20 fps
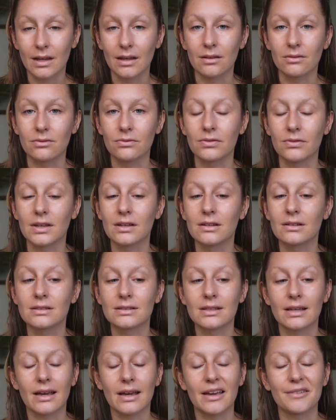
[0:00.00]
It
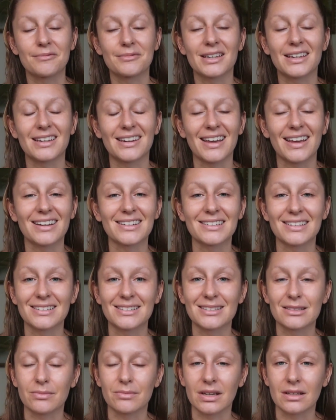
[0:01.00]
feels like I'm
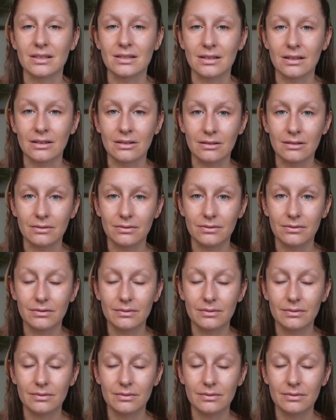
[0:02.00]
connected to myself.